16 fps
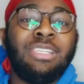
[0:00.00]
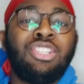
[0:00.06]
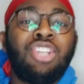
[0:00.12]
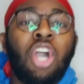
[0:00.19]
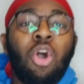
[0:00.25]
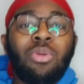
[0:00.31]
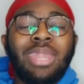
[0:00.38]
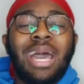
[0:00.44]

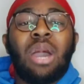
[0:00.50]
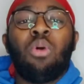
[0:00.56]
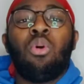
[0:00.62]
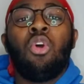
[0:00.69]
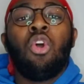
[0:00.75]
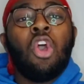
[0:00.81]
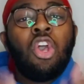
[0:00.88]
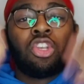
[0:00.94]
go
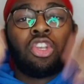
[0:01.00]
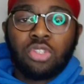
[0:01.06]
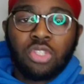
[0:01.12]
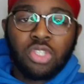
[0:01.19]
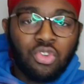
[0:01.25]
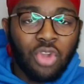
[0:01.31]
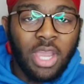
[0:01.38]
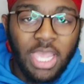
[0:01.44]
now.
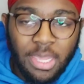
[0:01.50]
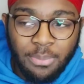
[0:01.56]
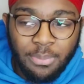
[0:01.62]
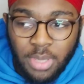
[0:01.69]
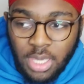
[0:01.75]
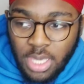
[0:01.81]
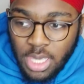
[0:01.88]
Subscribe.